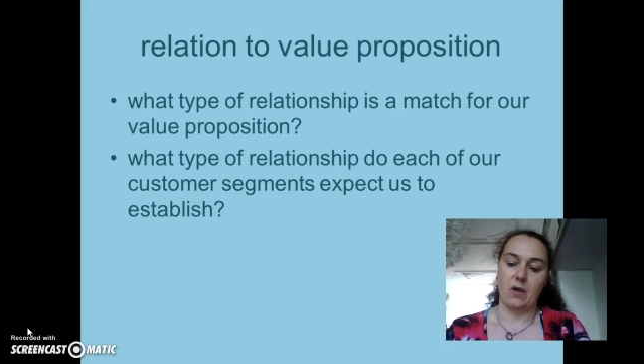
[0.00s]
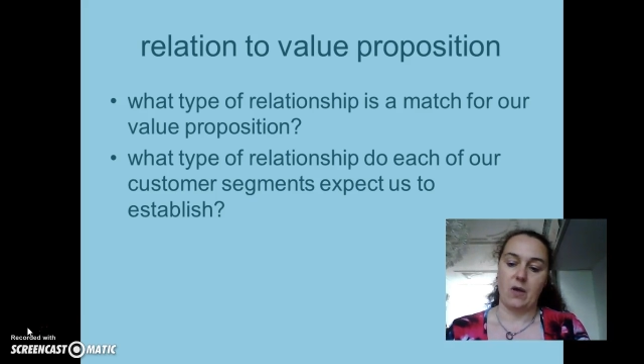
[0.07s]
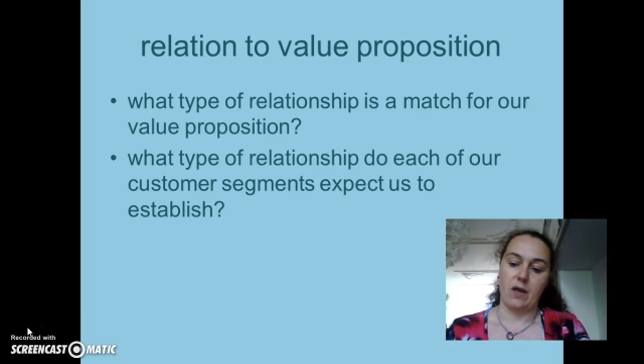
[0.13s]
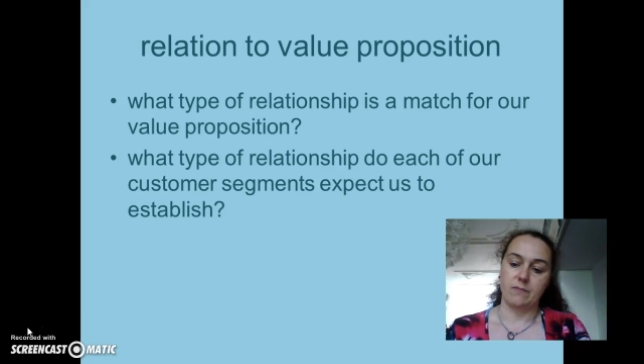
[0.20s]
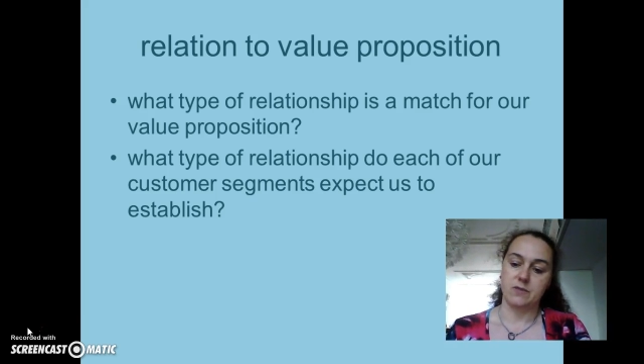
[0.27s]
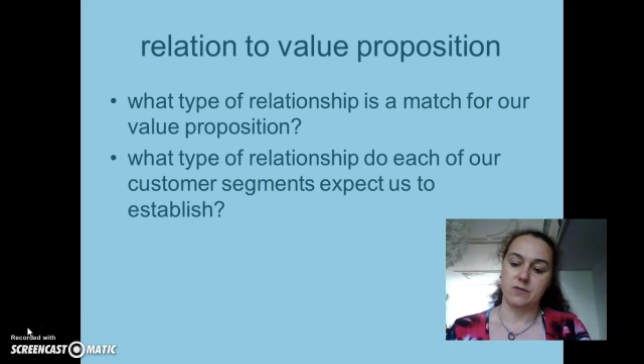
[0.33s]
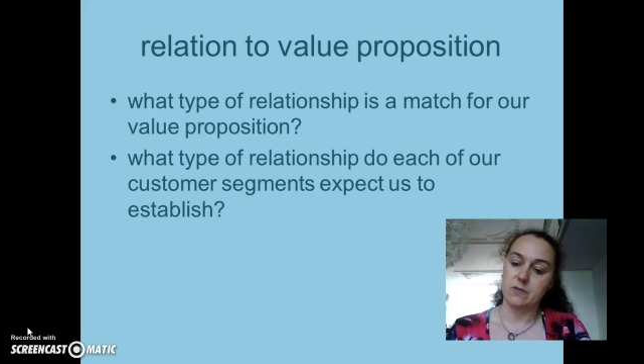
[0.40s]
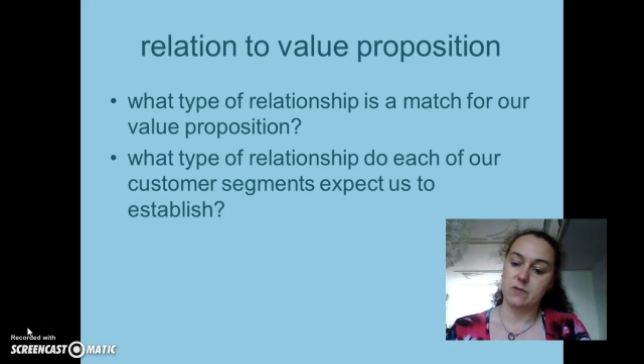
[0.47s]
well,
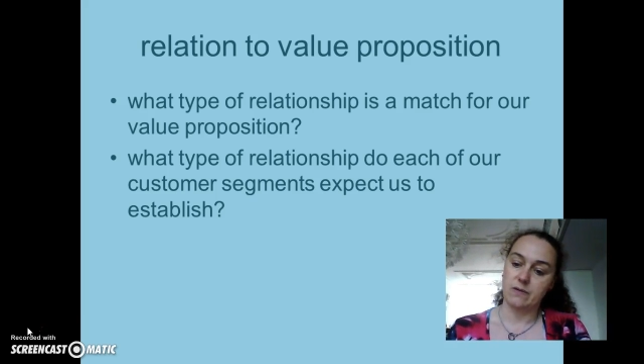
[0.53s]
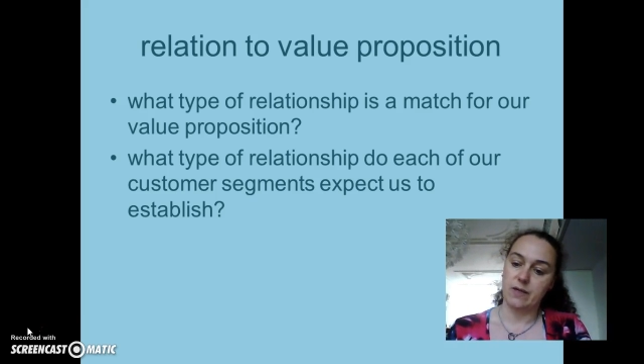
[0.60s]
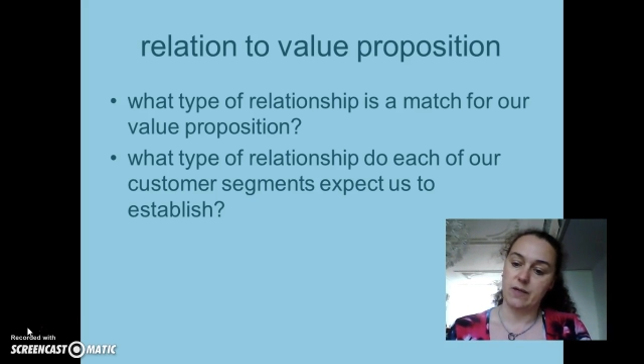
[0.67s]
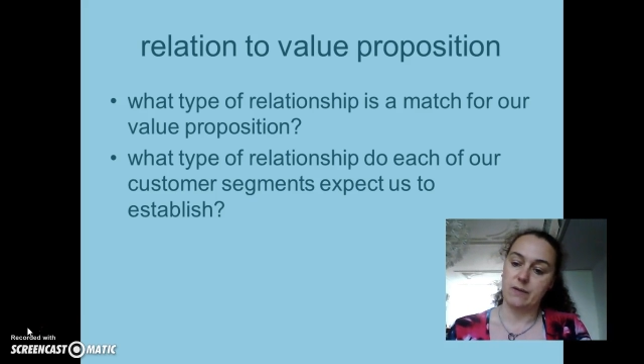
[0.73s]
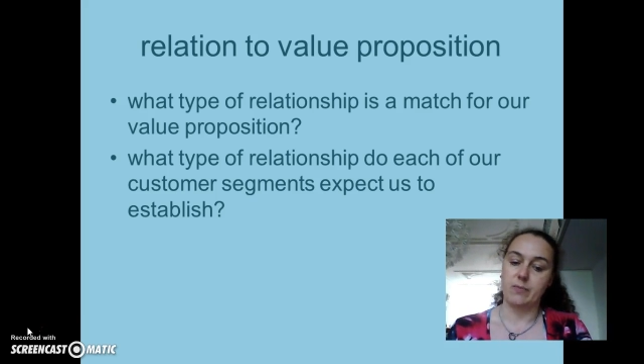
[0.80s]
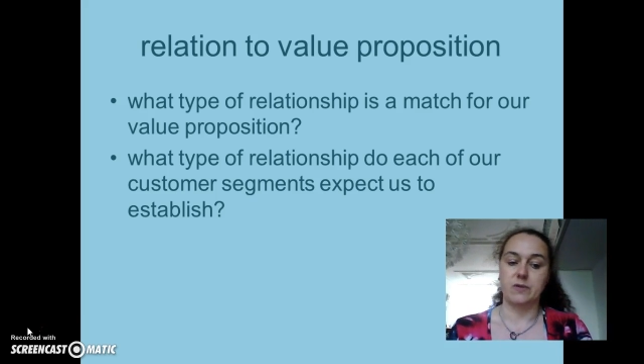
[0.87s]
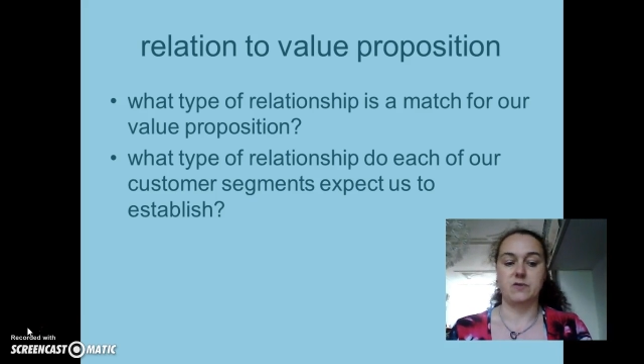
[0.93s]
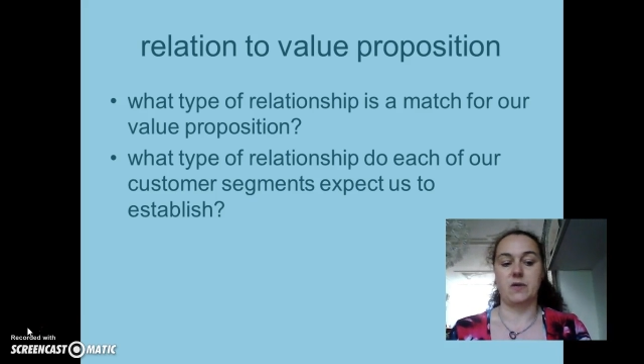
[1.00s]
I'm
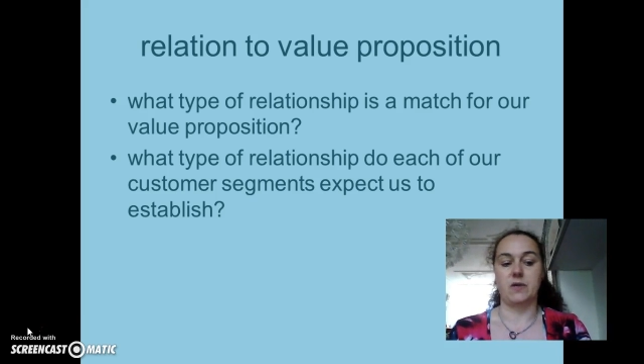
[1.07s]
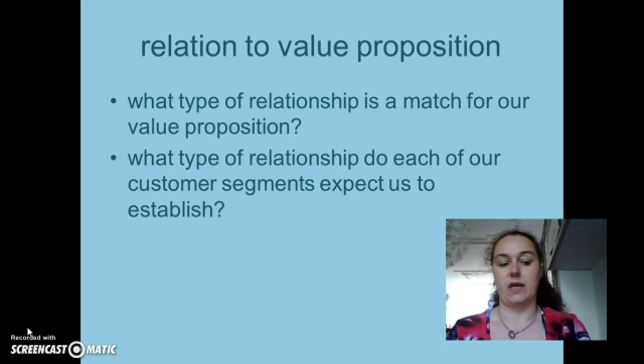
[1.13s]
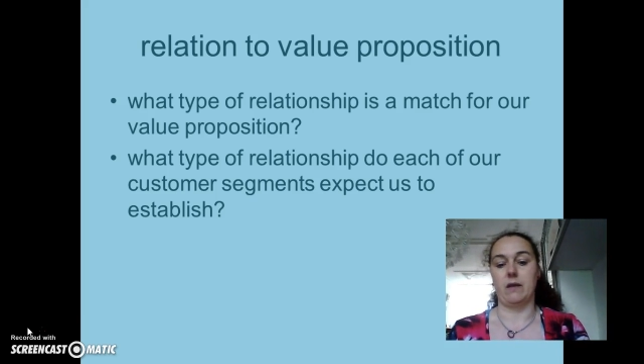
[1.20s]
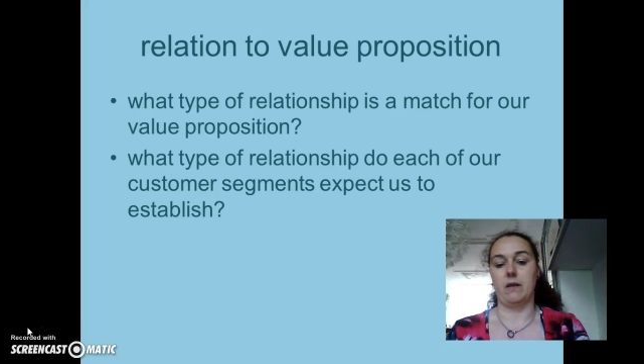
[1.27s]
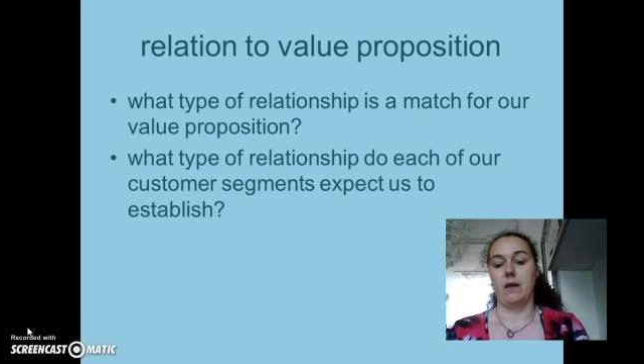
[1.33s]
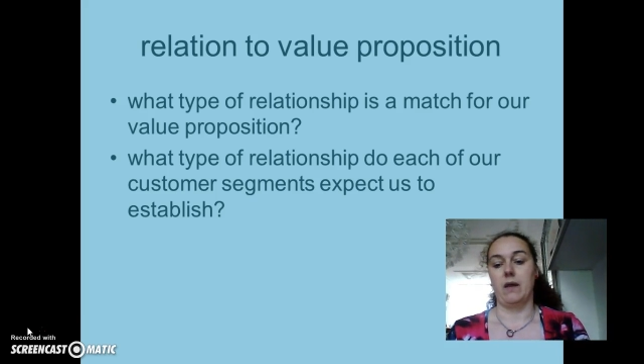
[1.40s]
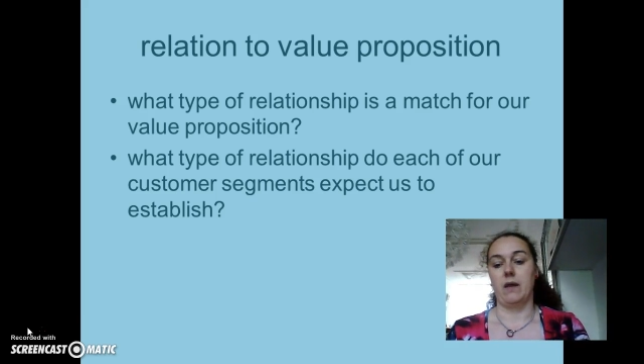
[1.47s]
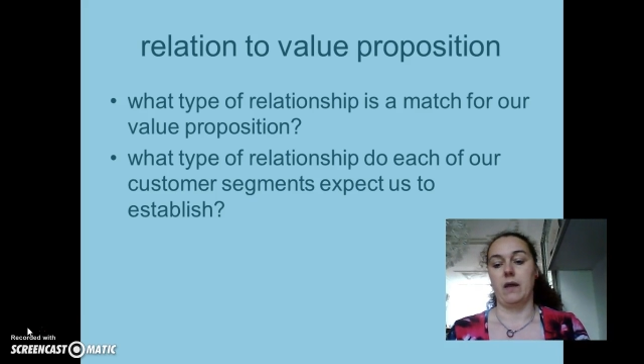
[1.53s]
sorry, but you can,